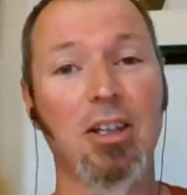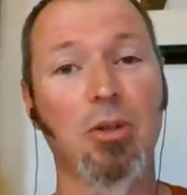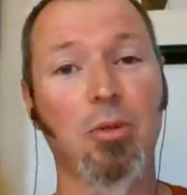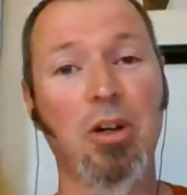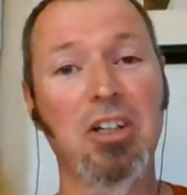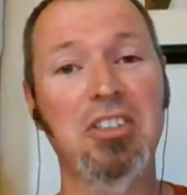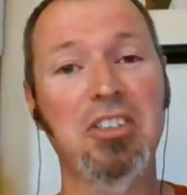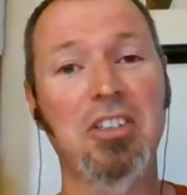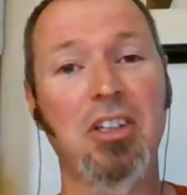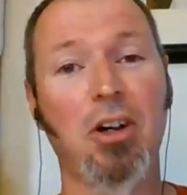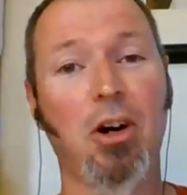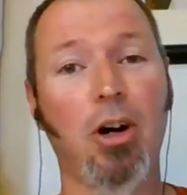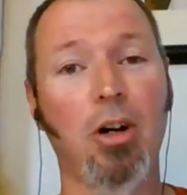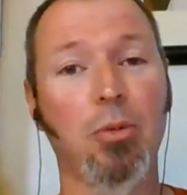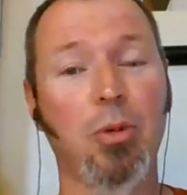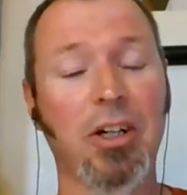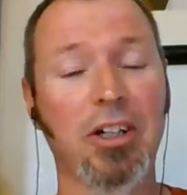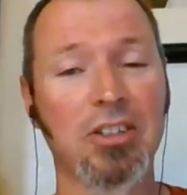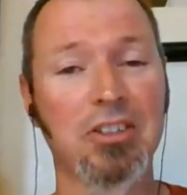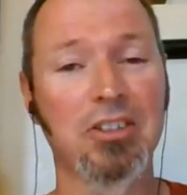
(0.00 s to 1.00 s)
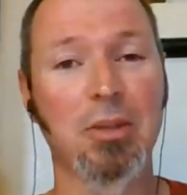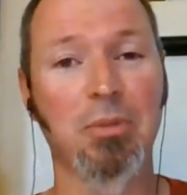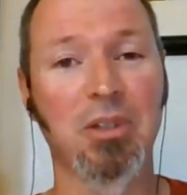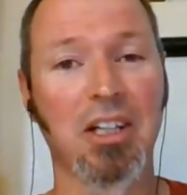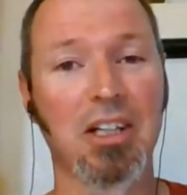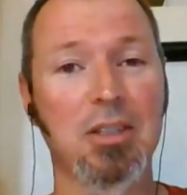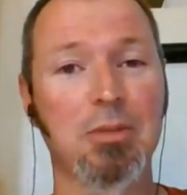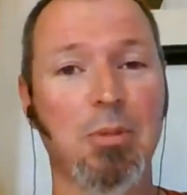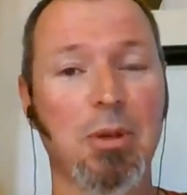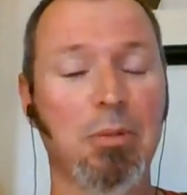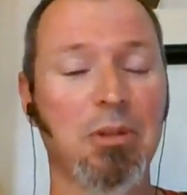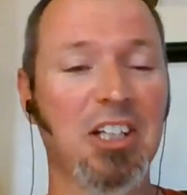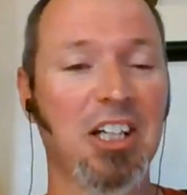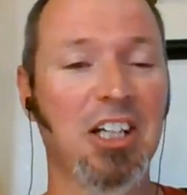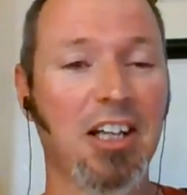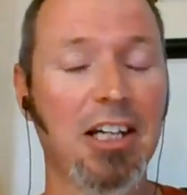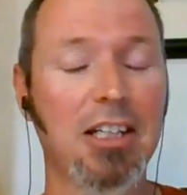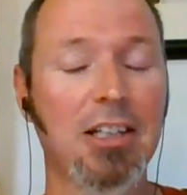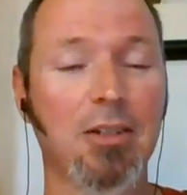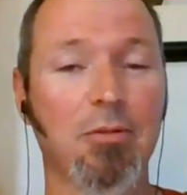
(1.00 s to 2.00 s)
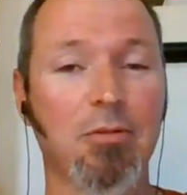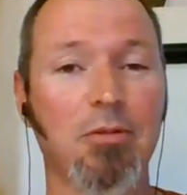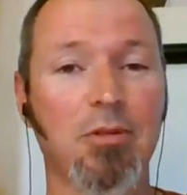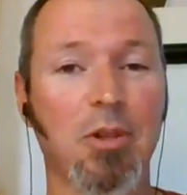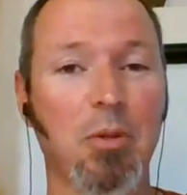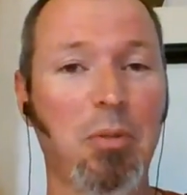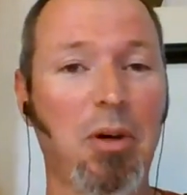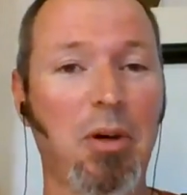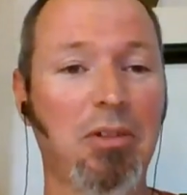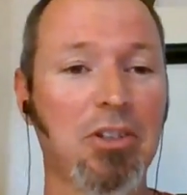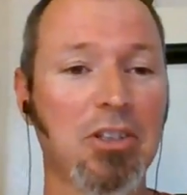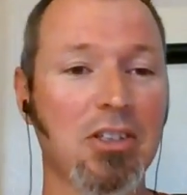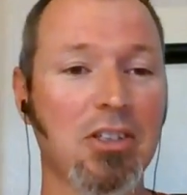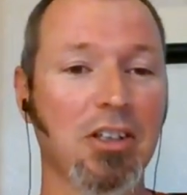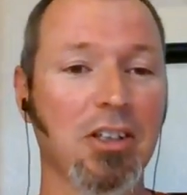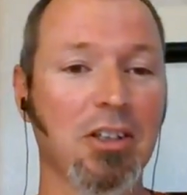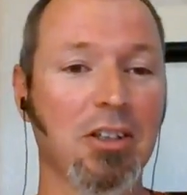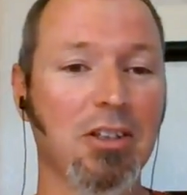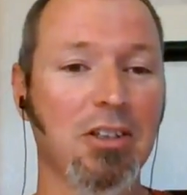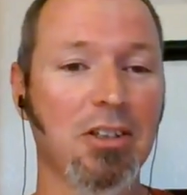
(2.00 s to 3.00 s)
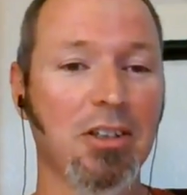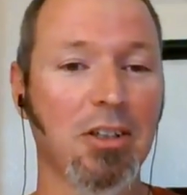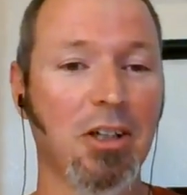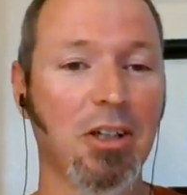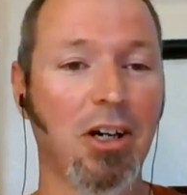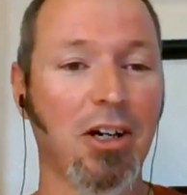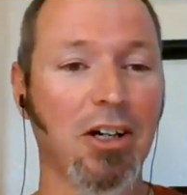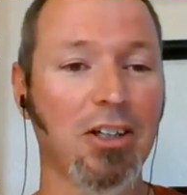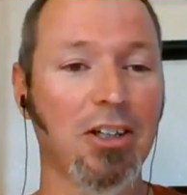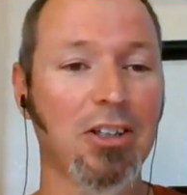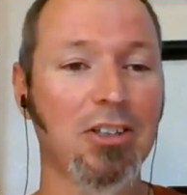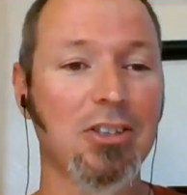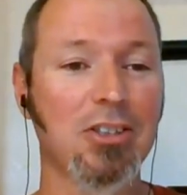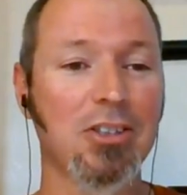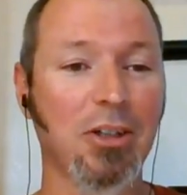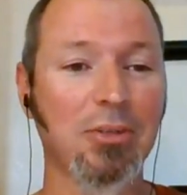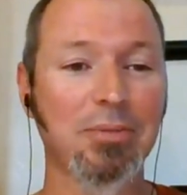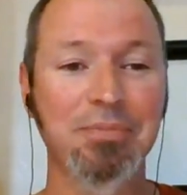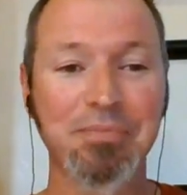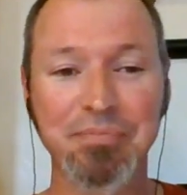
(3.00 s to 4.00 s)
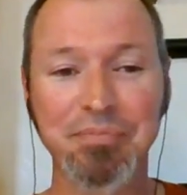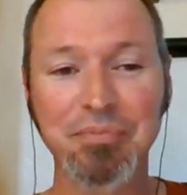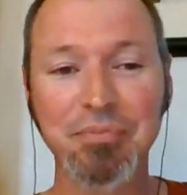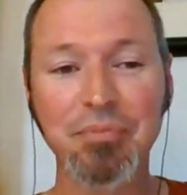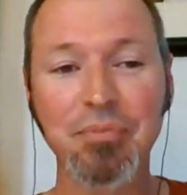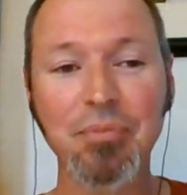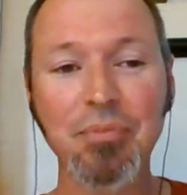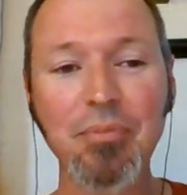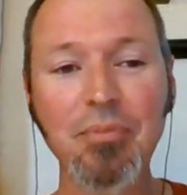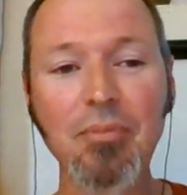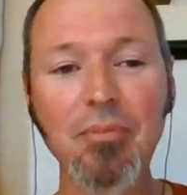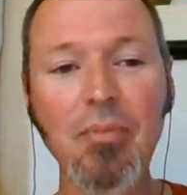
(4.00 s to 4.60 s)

the rest of the hardware intimidates me, but I like the the muffins and the the dog. So. Mm-hmm.